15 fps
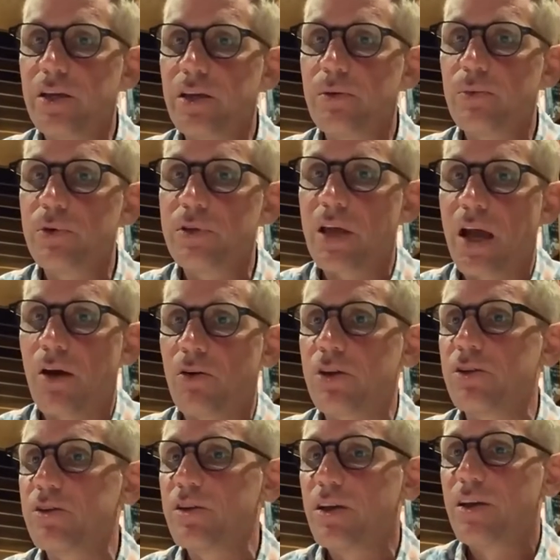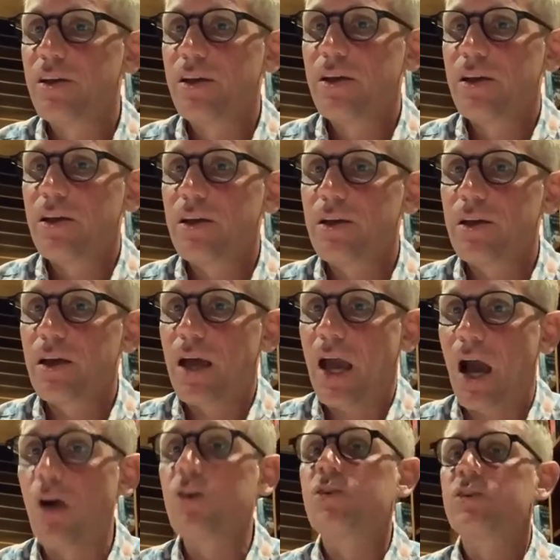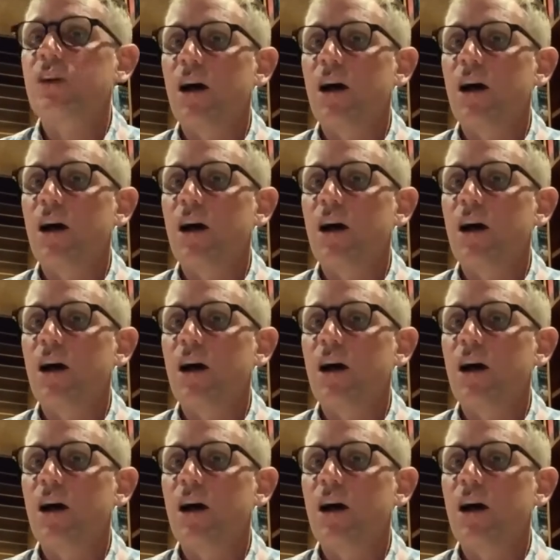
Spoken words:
It was, how could